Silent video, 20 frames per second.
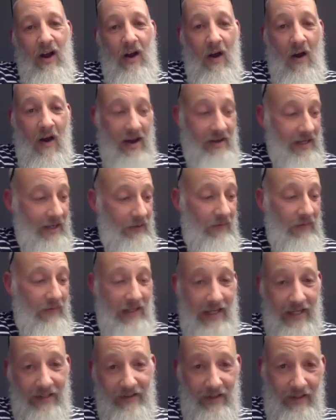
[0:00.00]
idea of
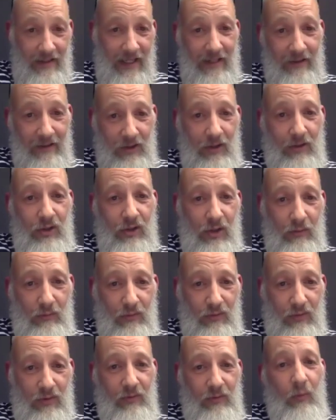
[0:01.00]
listening to
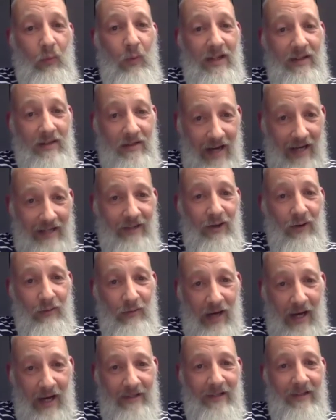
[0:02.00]
children, which then
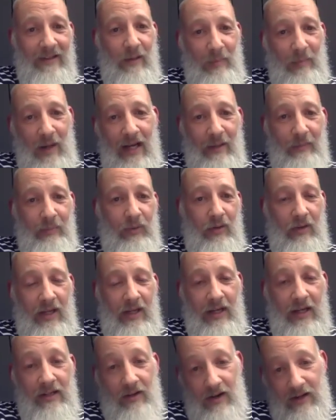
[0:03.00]
created the play pro-
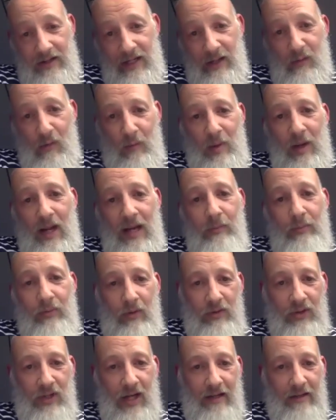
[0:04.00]
this idea of play
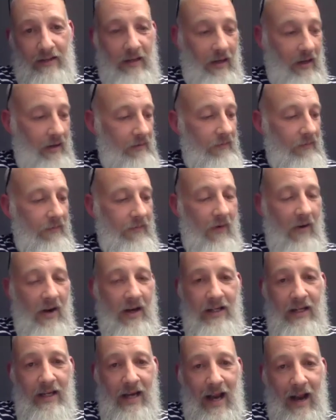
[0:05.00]
projects,
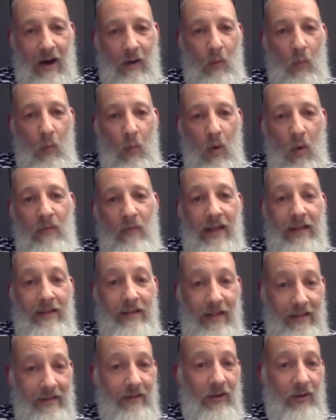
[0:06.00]
finding out what they
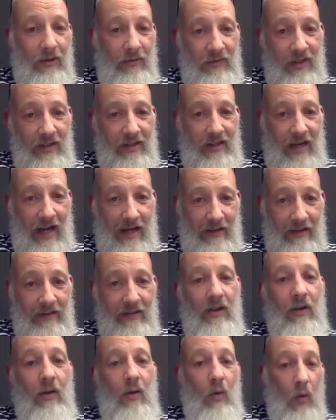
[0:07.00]
didn't understand
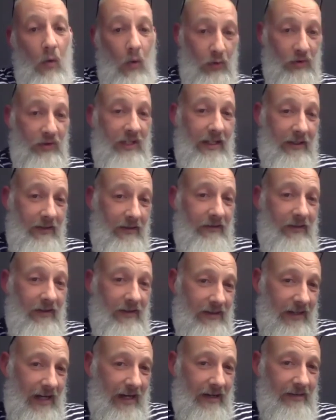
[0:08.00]
or mm. did
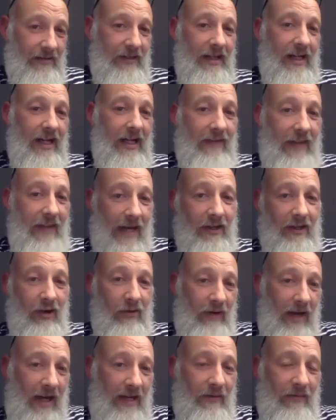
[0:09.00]
understand, and then
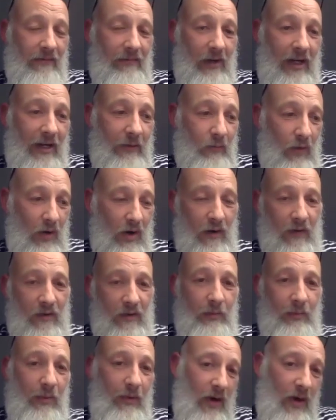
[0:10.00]
create the framework to
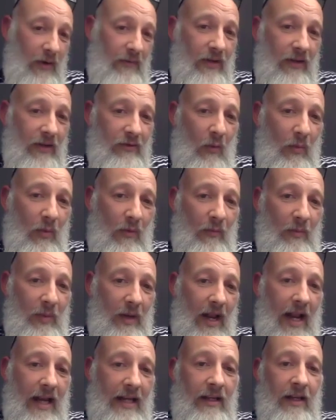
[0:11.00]
put over the top of
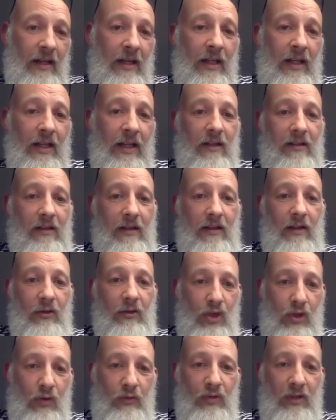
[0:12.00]
play so that
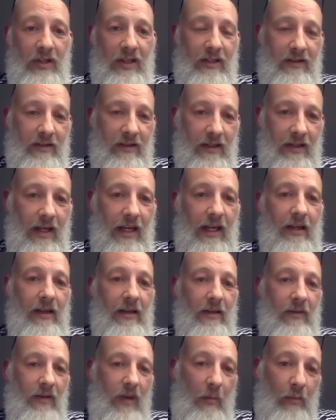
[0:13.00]
children can see
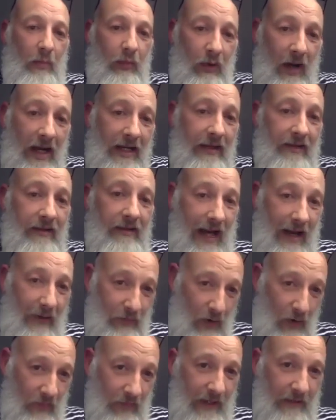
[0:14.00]
the breakdown
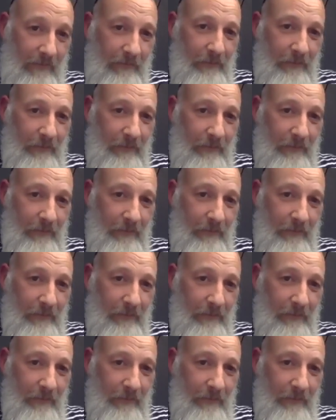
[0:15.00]
of it.